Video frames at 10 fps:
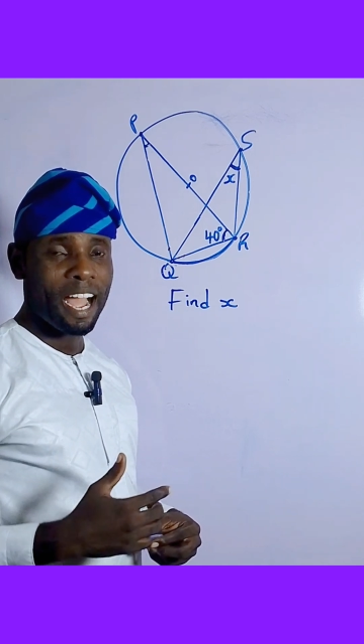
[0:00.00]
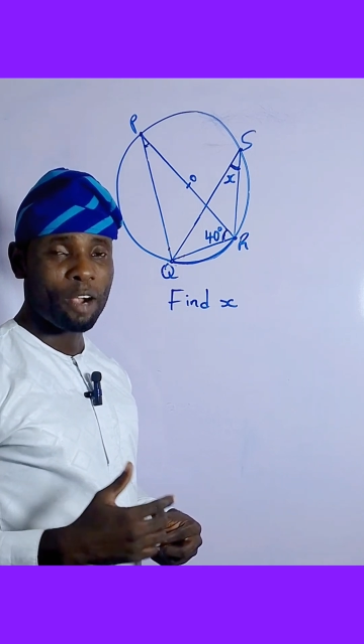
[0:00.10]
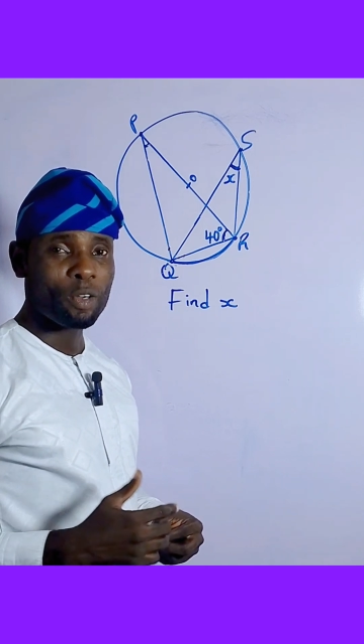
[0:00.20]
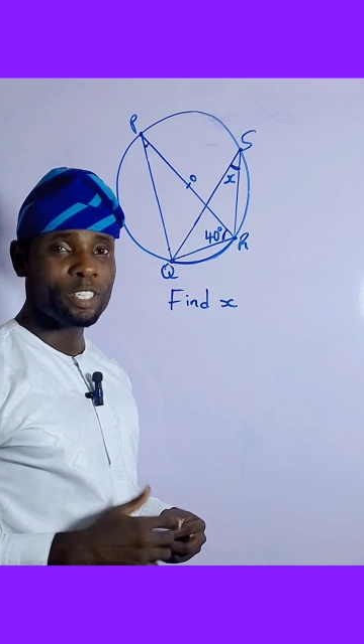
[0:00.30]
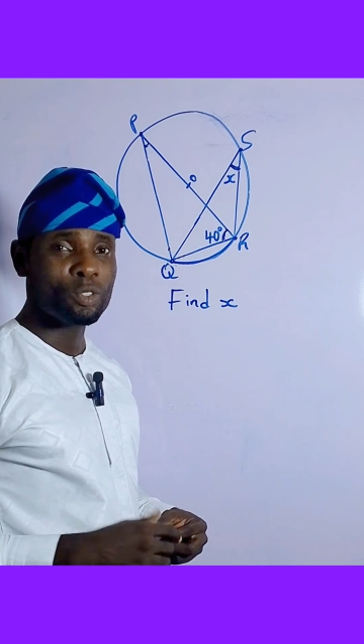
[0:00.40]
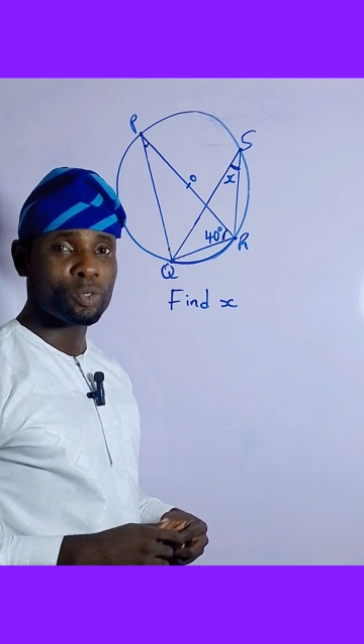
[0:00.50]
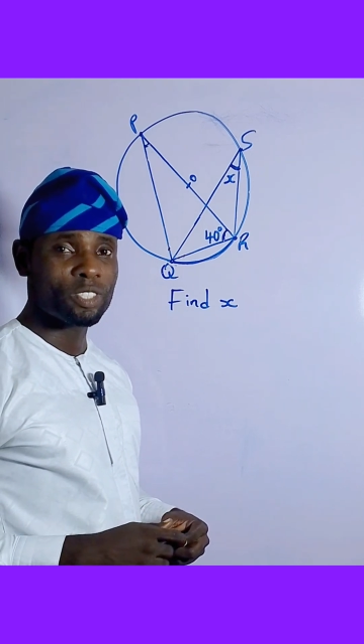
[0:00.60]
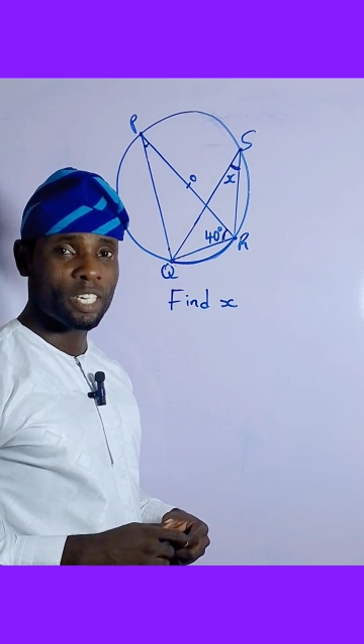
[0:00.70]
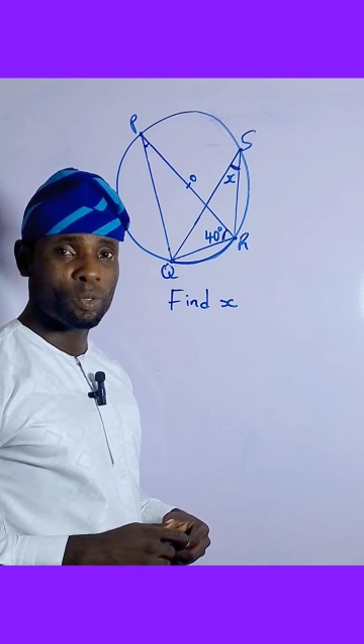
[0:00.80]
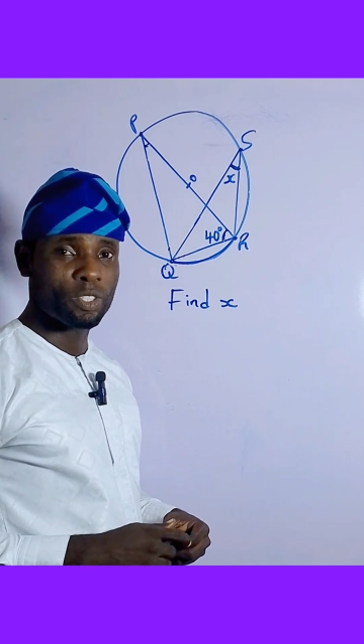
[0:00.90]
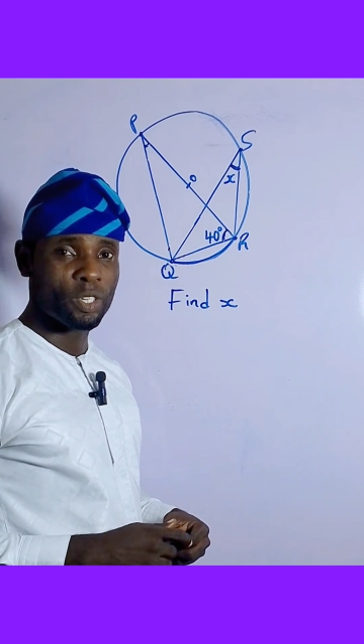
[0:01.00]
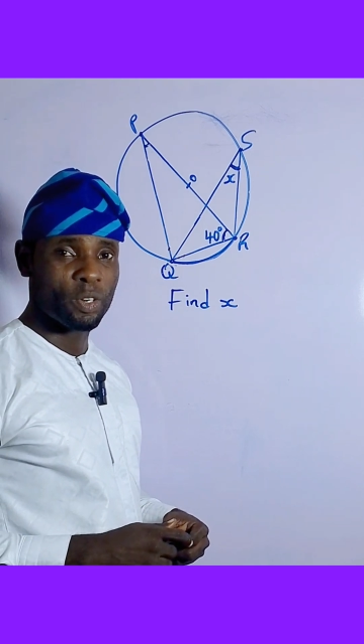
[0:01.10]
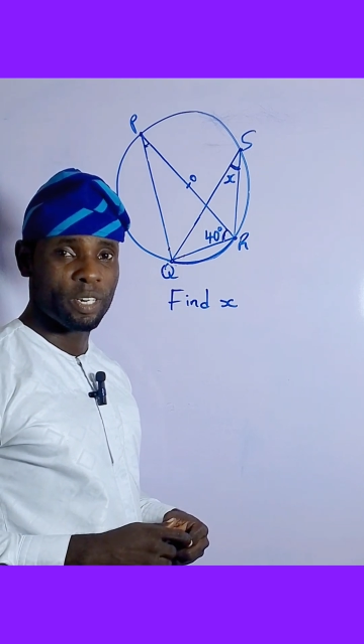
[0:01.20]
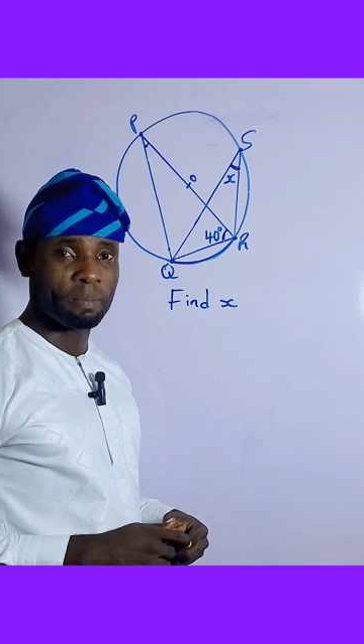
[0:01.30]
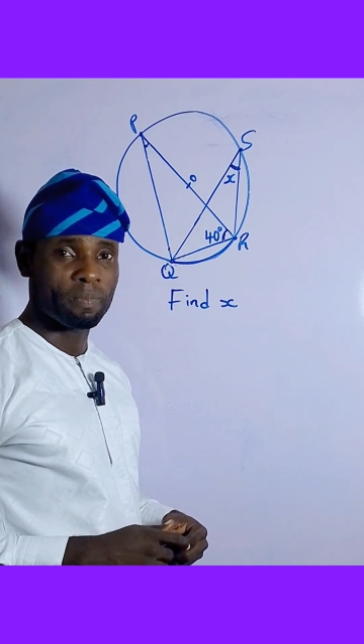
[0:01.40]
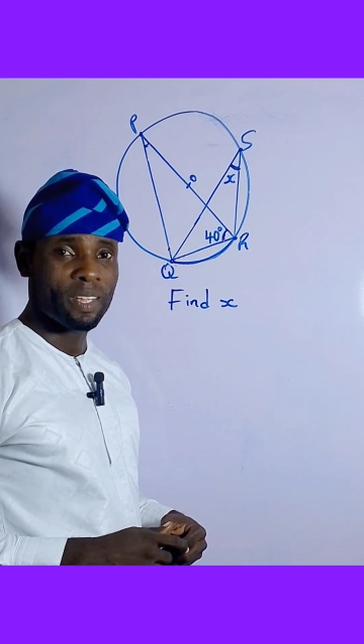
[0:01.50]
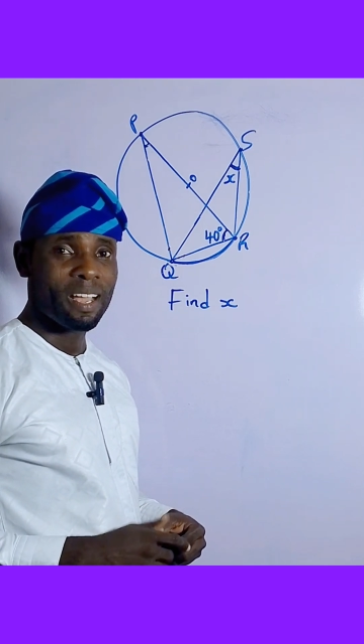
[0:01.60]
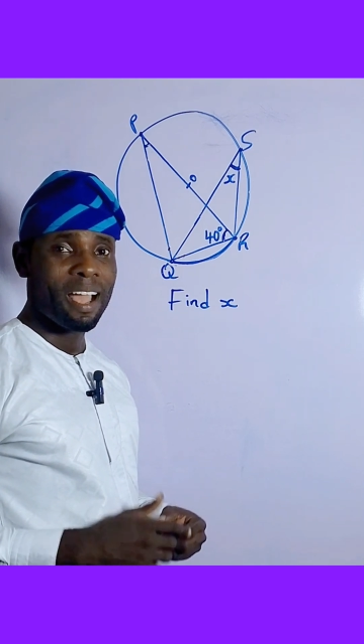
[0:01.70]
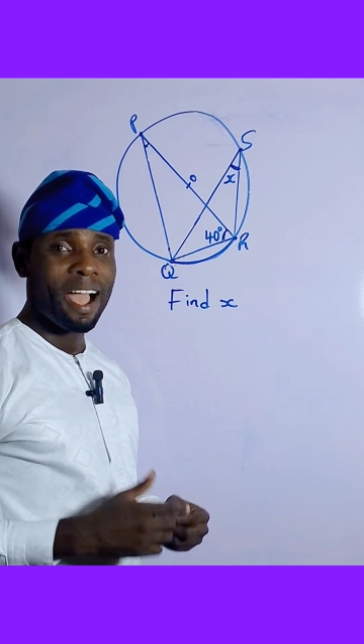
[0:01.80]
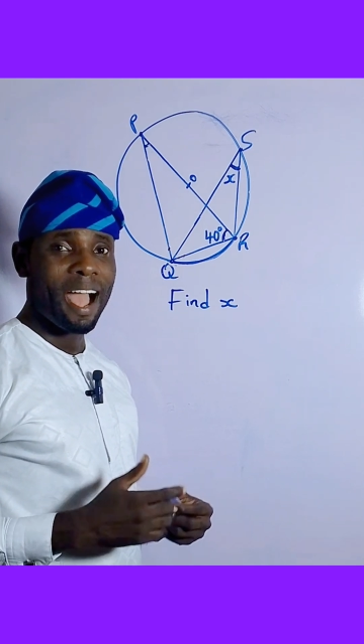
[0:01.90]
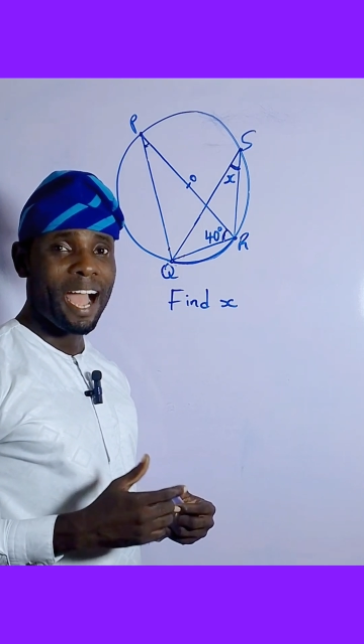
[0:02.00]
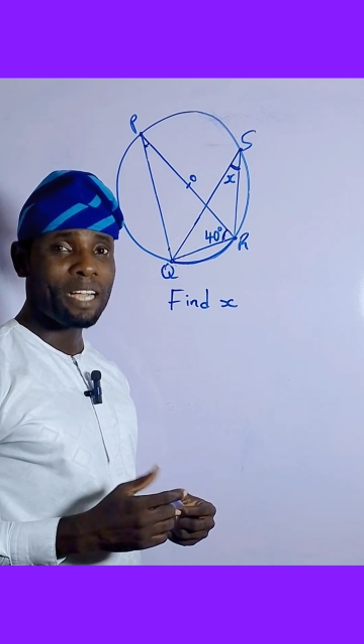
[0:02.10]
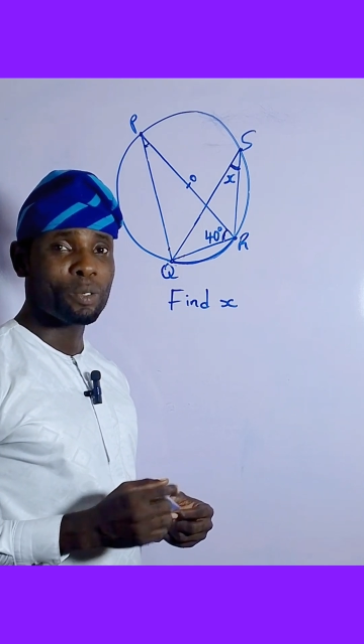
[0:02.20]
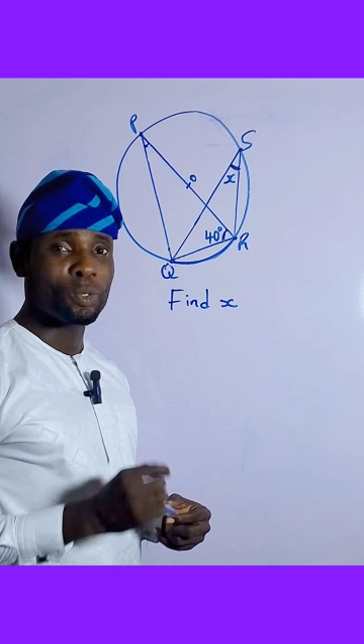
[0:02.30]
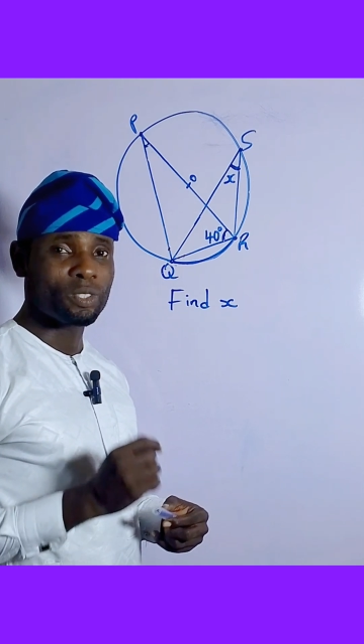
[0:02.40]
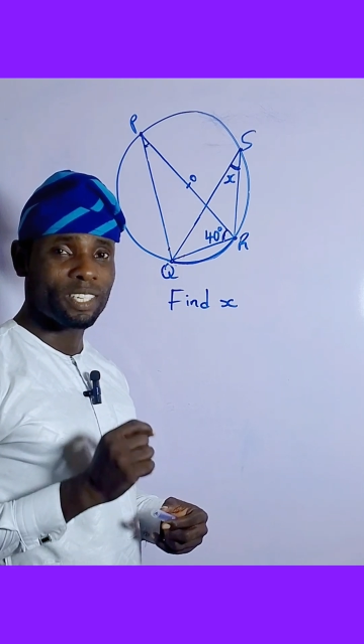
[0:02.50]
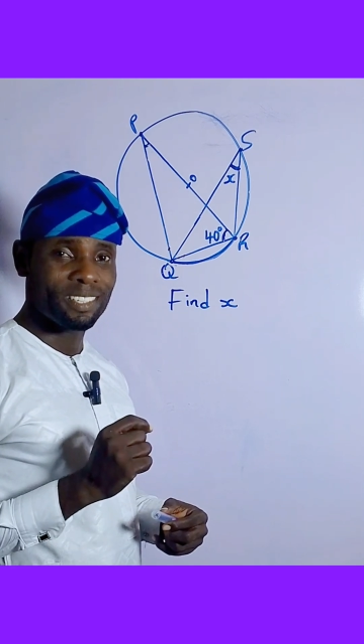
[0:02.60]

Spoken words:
According to circle theorem, angles